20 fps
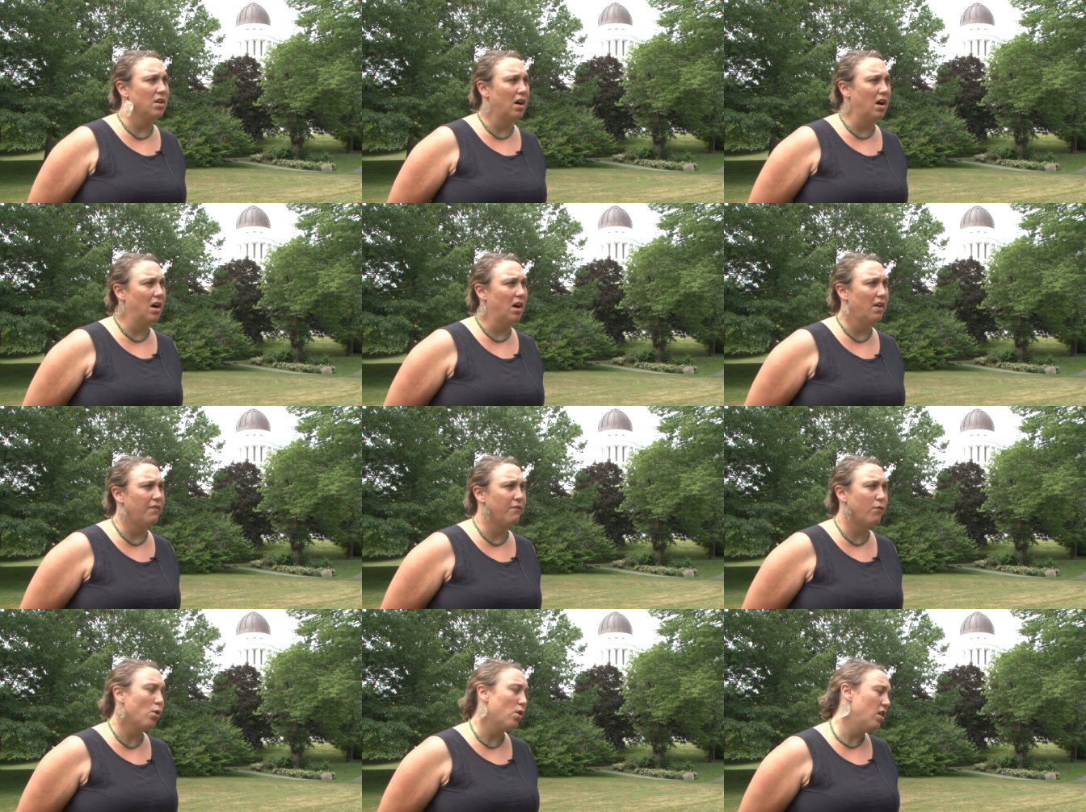a
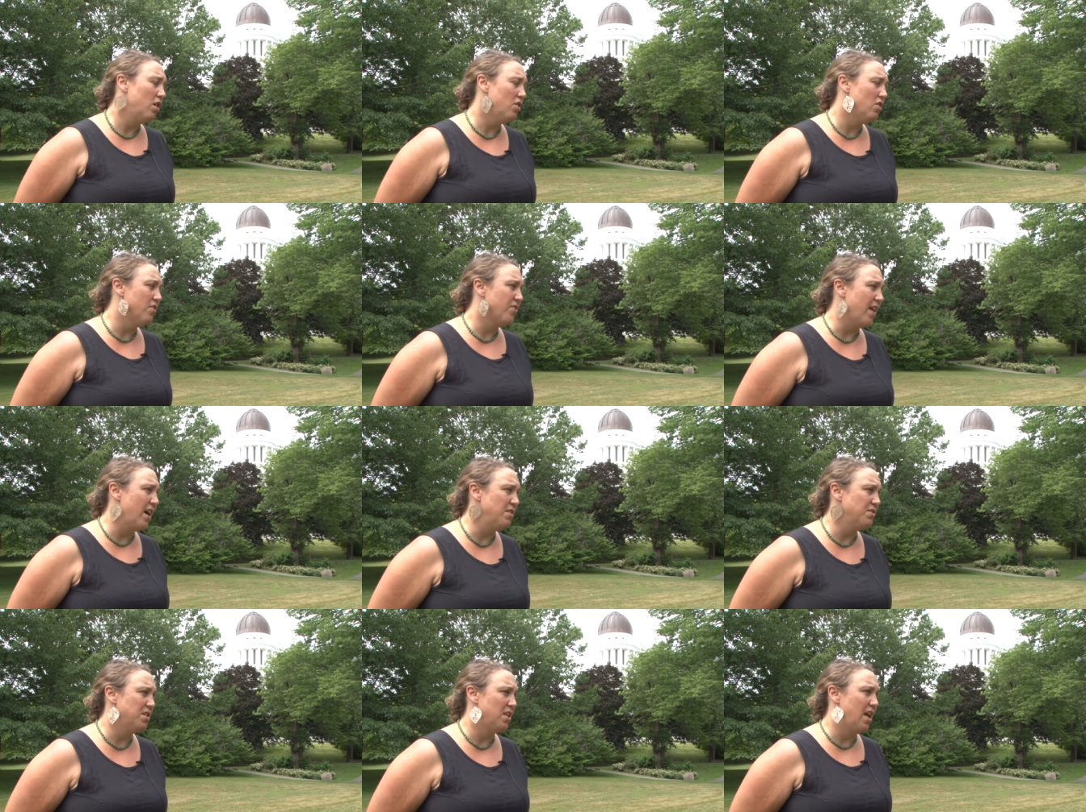
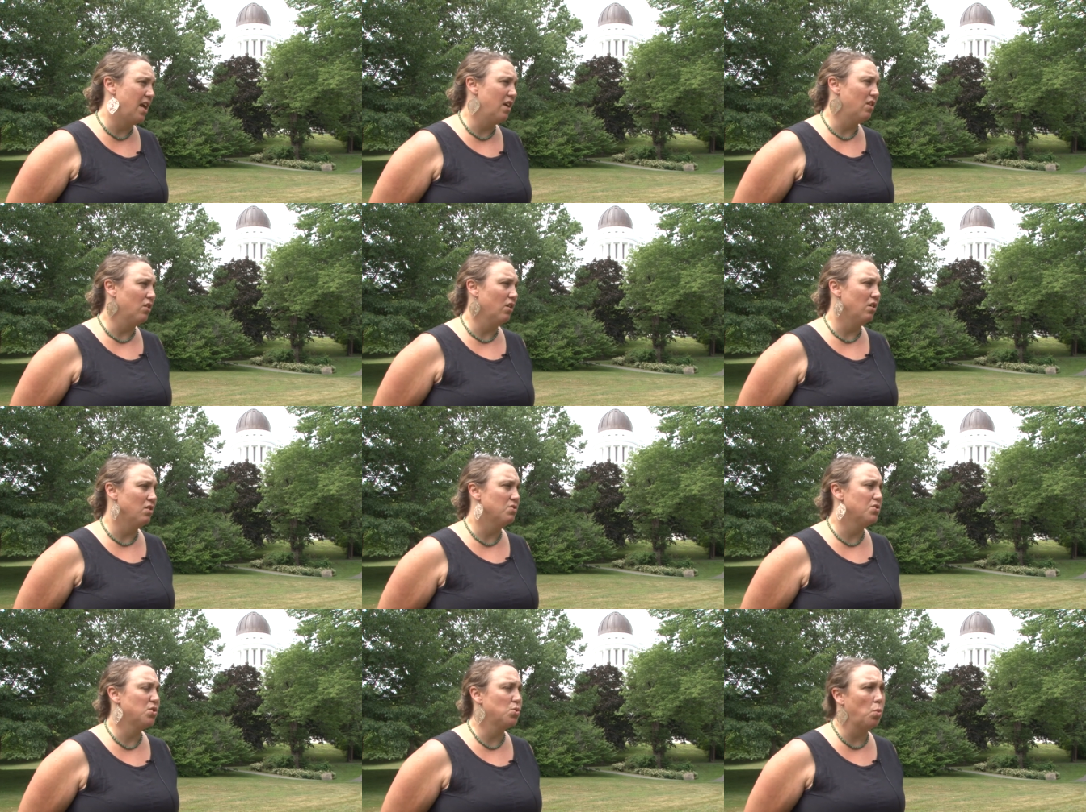400,000
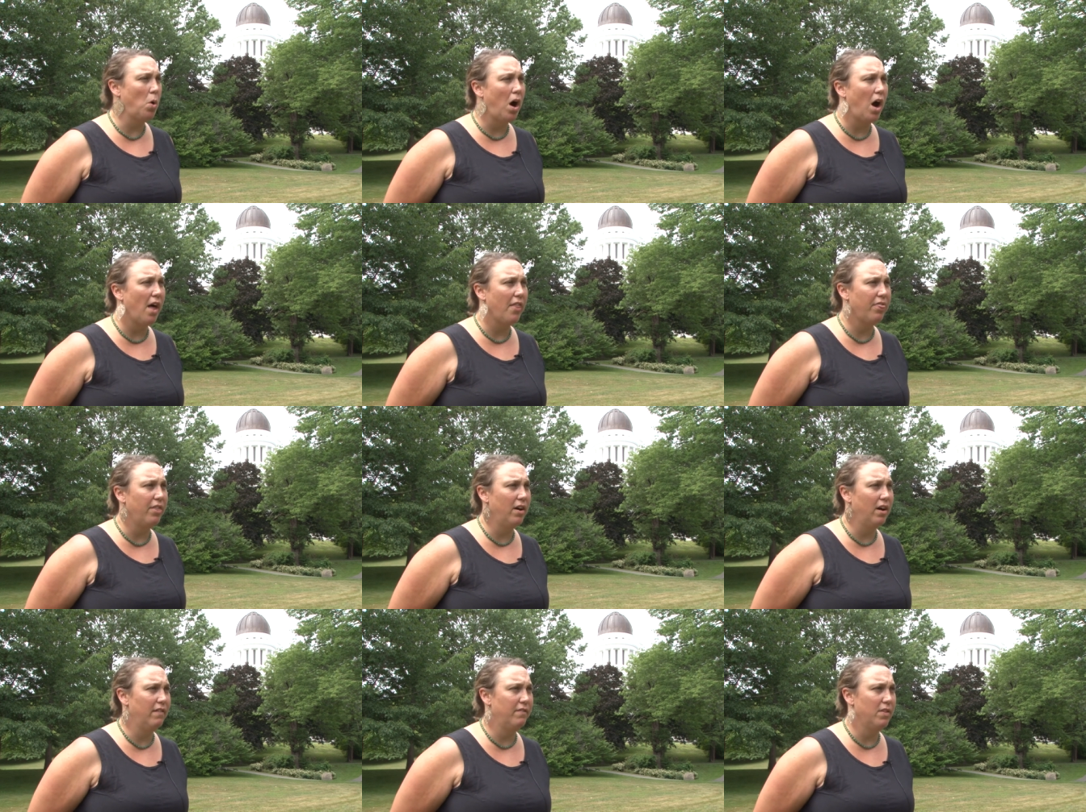acre
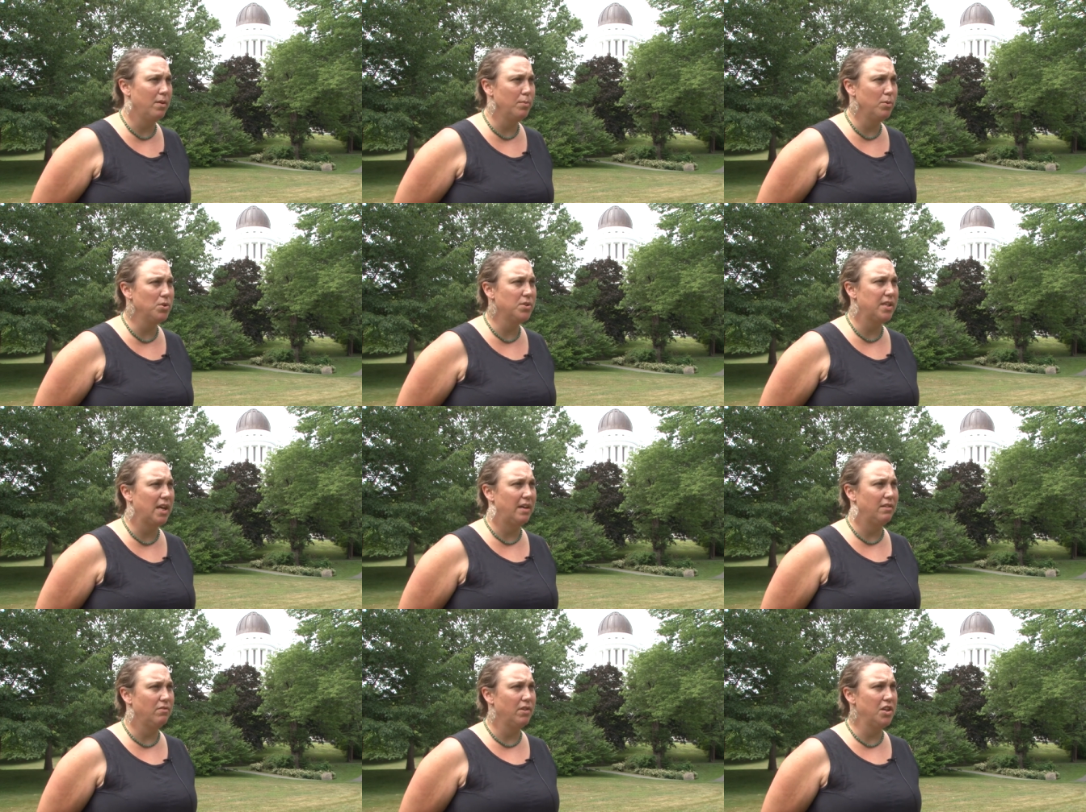swath of the
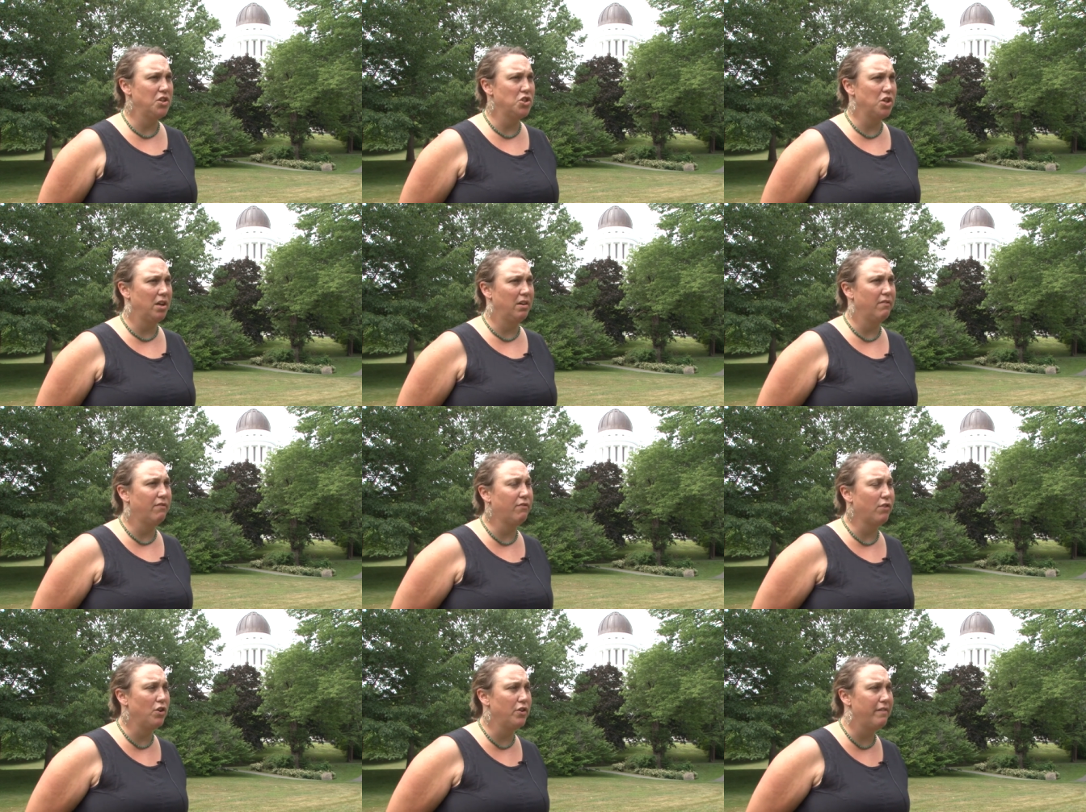Moosehead region
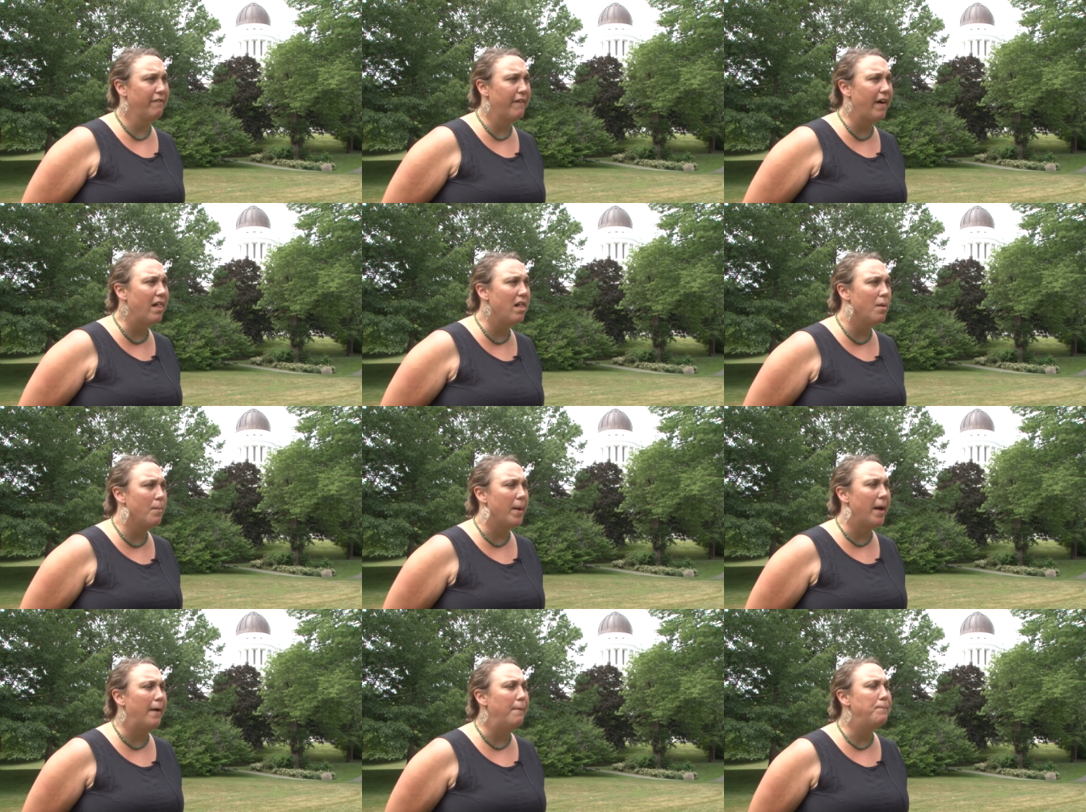for
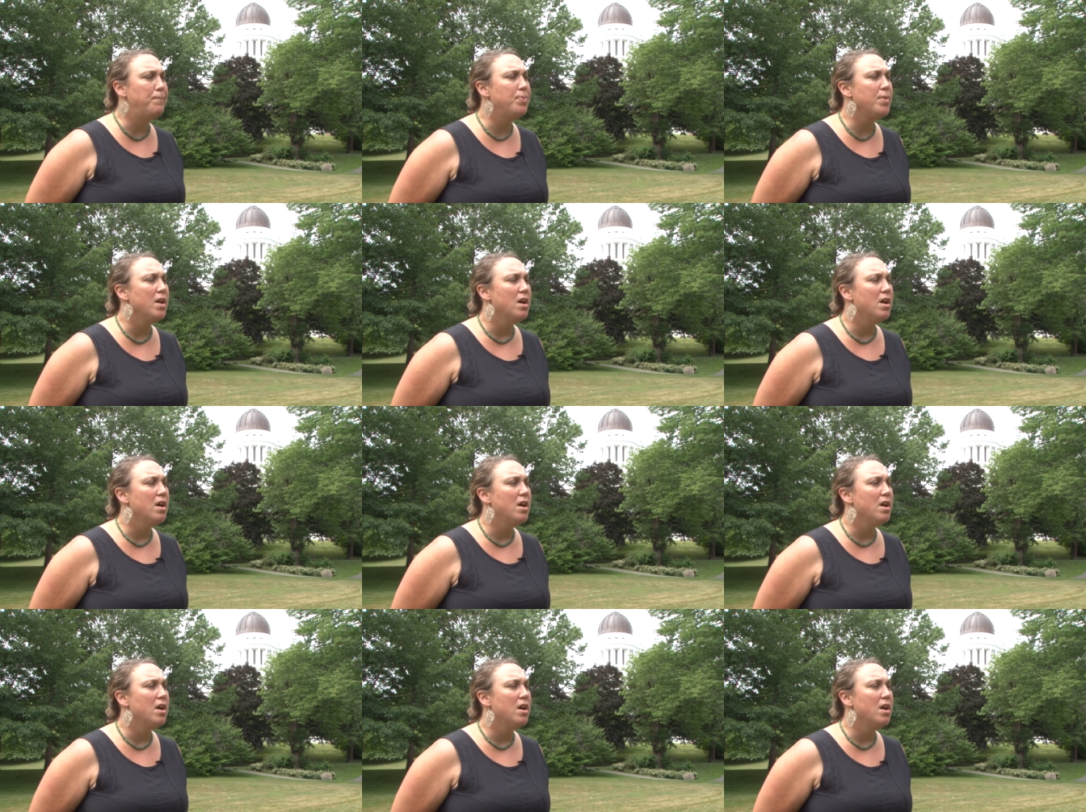development,